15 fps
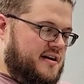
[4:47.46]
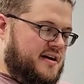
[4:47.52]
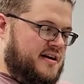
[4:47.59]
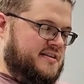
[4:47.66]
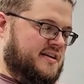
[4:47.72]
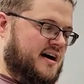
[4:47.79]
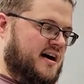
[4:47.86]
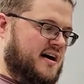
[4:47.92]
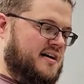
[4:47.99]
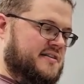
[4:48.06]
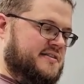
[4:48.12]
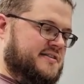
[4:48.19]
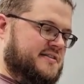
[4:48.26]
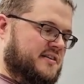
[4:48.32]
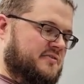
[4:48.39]
his
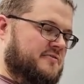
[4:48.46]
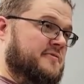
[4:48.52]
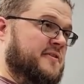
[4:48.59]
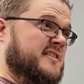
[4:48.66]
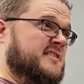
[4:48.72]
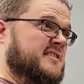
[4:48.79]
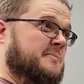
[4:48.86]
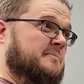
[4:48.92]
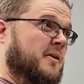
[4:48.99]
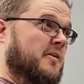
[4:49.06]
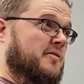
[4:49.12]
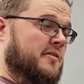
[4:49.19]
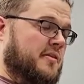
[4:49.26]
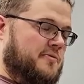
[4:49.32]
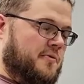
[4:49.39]
eyes still fixed
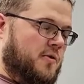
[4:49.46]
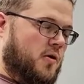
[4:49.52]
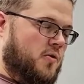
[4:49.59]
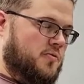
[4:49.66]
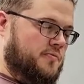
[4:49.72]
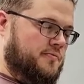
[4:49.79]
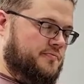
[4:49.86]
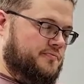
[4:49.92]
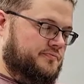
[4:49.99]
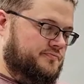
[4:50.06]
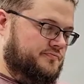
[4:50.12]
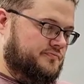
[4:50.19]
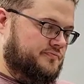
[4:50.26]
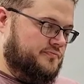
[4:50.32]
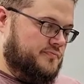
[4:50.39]
upon the throne,
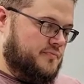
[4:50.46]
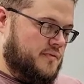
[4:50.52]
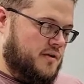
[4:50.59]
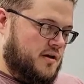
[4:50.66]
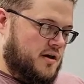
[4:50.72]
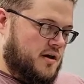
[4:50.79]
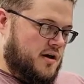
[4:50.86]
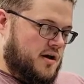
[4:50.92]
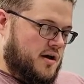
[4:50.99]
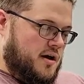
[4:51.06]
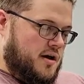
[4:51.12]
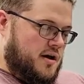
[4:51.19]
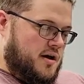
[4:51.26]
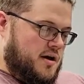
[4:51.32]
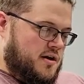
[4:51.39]

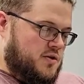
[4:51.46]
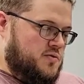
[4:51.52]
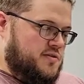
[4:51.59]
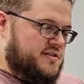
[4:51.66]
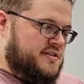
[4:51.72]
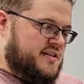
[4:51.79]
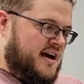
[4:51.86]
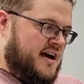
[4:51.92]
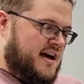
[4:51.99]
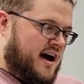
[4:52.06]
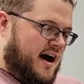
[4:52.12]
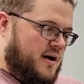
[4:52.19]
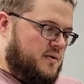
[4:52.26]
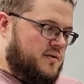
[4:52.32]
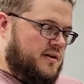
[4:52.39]
you would say
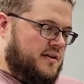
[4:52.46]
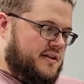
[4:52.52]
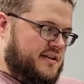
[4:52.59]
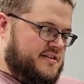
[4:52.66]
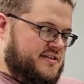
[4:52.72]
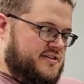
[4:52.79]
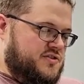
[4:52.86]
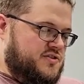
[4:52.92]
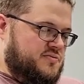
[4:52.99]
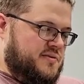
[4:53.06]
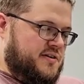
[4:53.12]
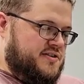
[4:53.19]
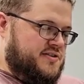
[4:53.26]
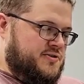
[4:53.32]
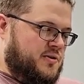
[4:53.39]
I would listen too
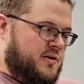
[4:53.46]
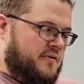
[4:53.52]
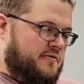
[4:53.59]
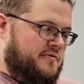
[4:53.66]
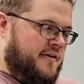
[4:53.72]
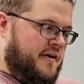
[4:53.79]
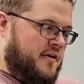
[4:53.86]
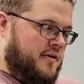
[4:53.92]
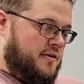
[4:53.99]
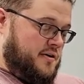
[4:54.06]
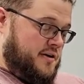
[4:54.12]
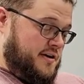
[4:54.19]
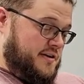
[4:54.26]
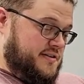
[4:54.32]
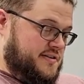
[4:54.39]
much to
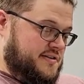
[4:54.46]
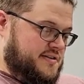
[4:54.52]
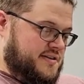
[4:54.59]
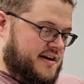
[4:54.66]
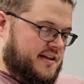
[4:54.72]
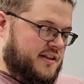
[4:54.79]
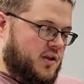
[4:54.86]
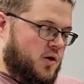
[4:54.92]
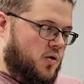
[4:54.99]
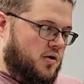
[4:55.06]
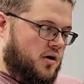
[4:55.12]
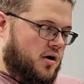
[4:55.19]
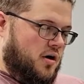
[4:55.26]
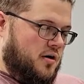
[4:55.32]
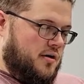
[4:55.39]
Alpharius and
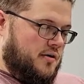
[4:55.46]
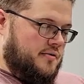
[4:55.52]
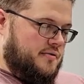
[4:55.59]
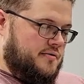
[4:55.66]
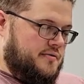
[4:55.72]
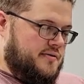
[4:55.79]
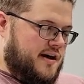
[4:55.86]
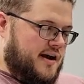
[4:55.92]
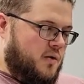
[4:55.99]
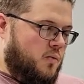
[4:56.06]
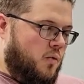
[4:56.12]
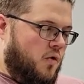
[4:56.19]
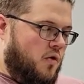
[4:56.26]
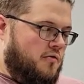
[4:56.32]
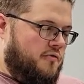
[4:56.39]
Lorgar, that a
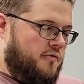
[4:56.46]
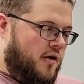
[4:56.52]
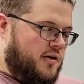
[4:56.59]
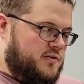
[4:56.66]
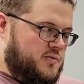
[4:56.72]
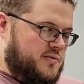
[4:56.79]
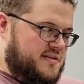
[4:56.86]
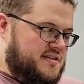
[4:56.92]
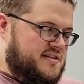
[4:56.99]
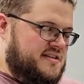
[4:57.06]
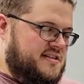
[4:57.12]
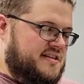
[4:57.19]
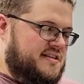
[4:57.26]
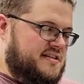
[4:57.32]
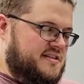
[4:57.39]
war fought with
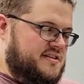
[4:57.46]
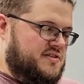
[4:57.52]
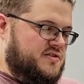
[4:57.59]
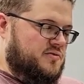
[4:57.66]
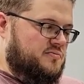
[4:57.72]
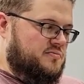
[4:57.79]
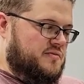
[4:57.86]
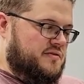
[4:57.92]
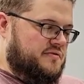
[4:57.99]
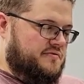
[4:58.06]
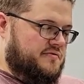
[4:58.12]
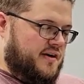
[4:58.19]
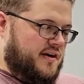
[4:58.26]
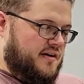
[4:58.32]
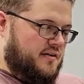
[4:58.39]
deceit is doomed to
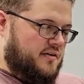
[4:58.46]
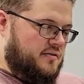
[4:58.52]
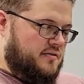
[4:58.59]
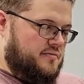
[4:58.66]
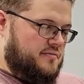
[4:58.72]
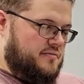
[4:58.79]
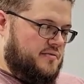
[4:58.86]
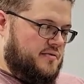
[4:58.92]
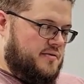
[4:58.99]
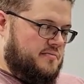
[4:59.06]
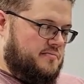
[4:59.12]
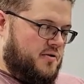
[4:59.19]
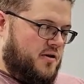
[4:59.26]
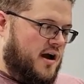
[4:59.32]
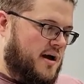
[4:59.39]
fail.
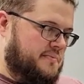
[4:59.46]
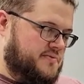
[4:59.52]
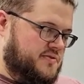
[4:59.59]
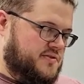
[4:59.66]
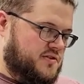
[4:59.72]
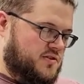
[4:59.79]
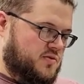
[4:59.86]
Perhaps